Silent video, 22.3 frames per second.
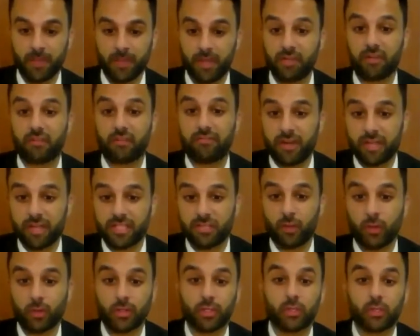their first
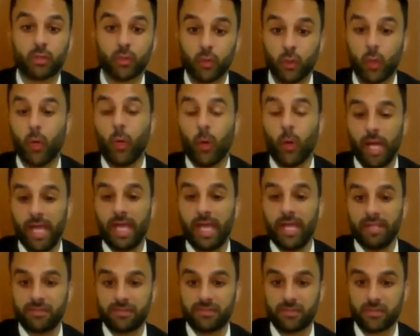order to go
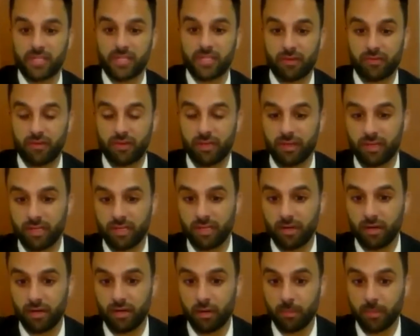and to serve in the
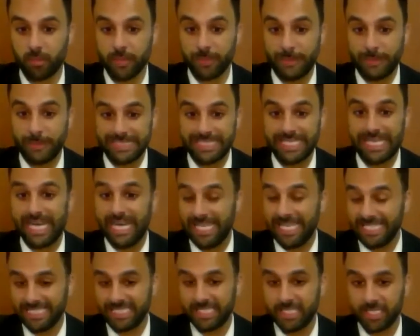army, but
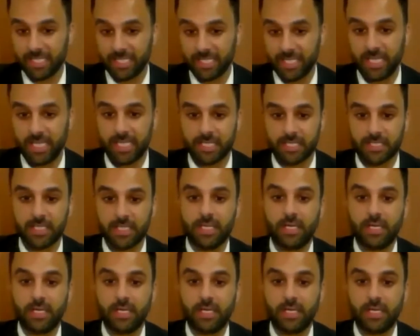I didn't get it.